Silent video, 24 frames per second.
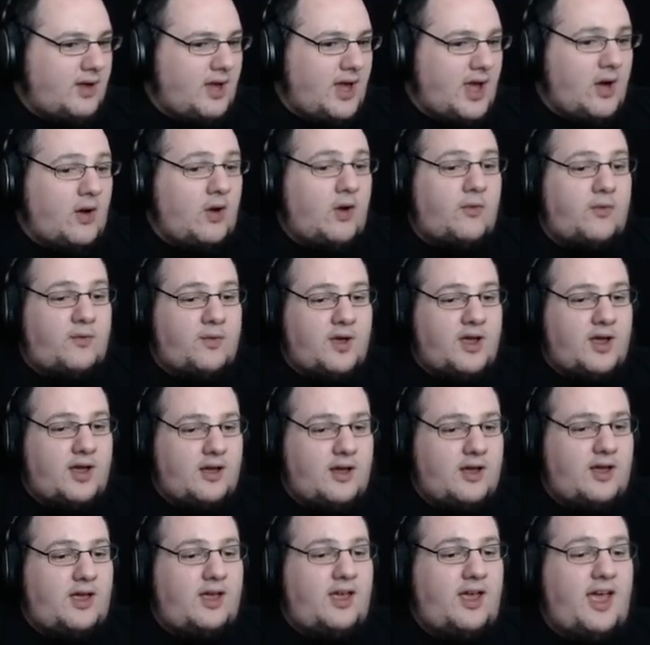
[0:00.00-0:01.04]
Oh,
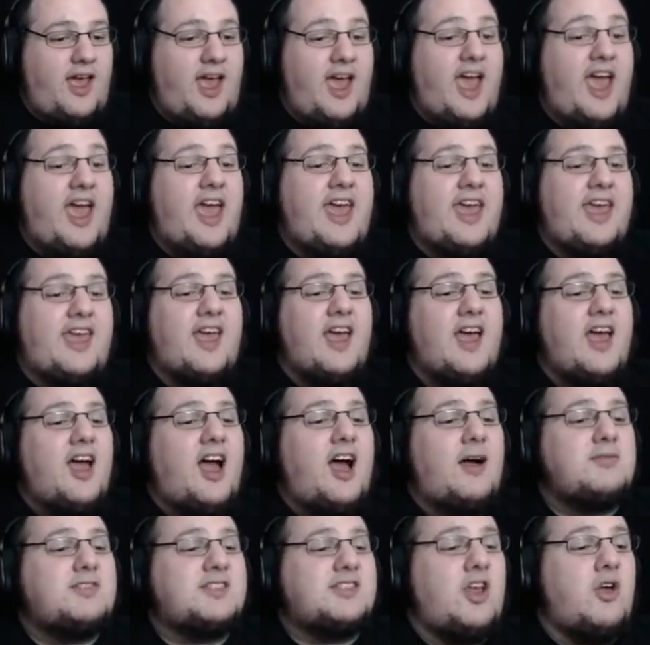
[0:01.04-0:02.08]
hey!
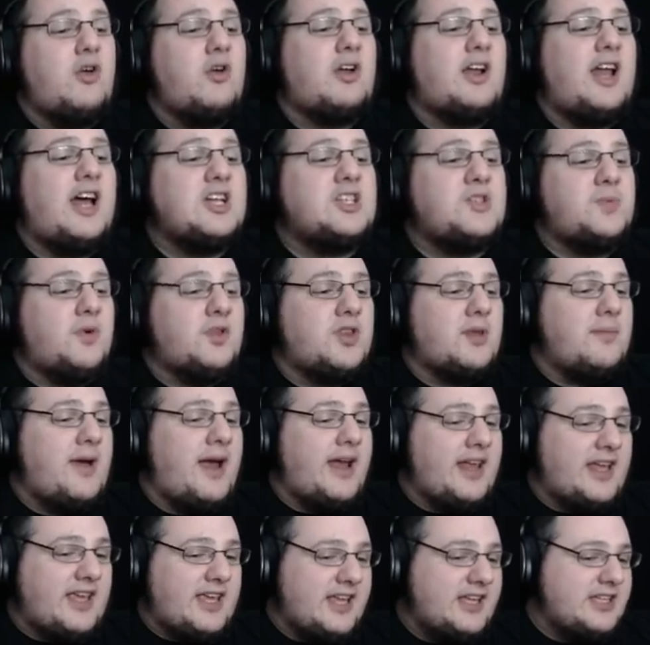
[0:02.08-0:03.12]
I'm so glad you brought the
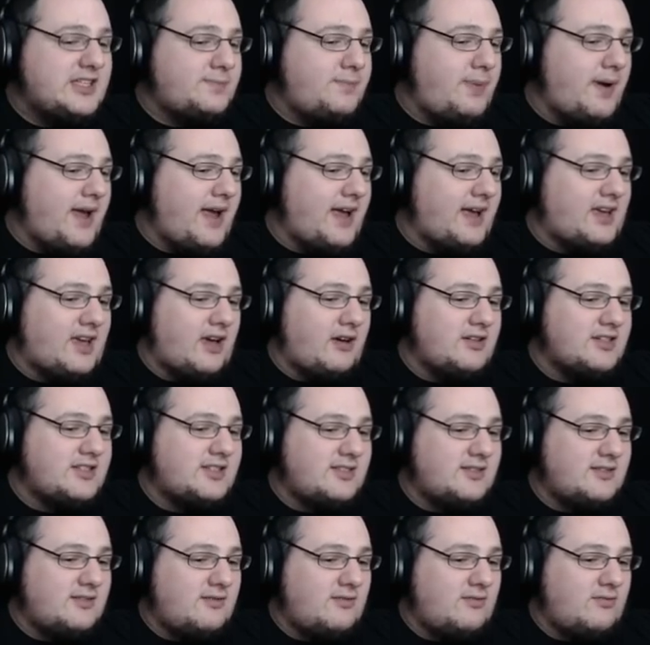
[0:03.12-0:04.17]
mannequins back. I
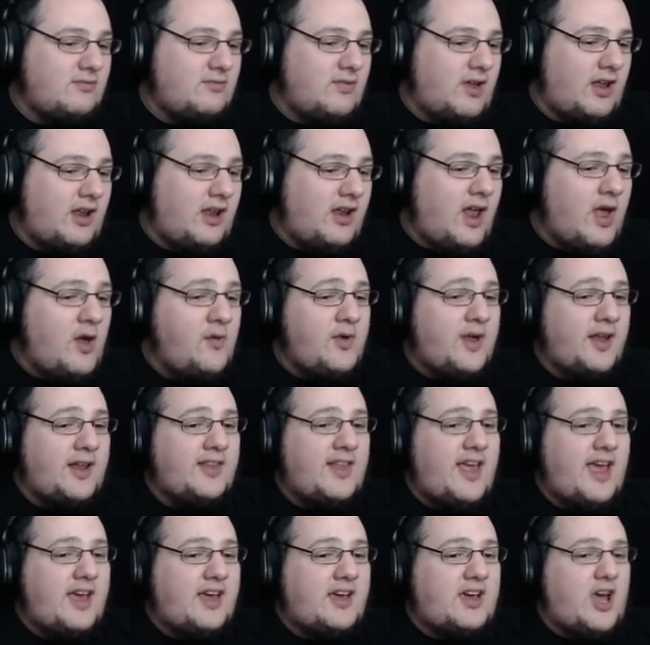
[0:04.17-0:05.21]
was loving
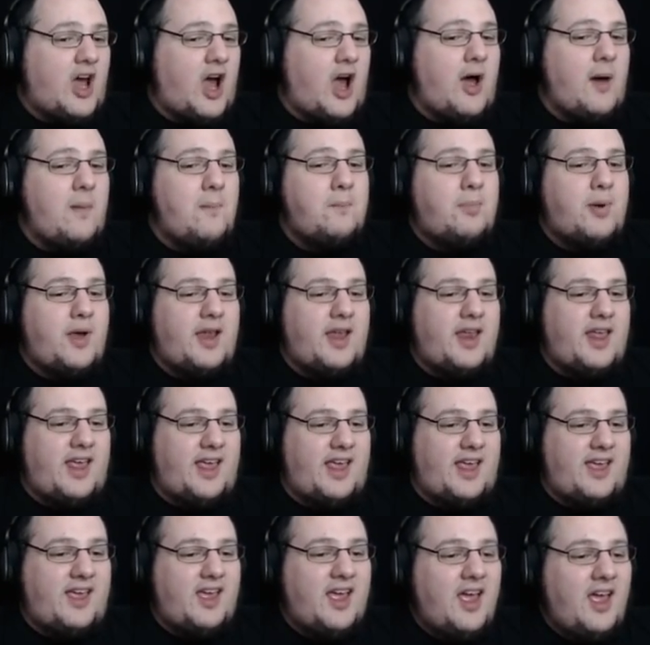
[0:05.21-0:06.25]
their company.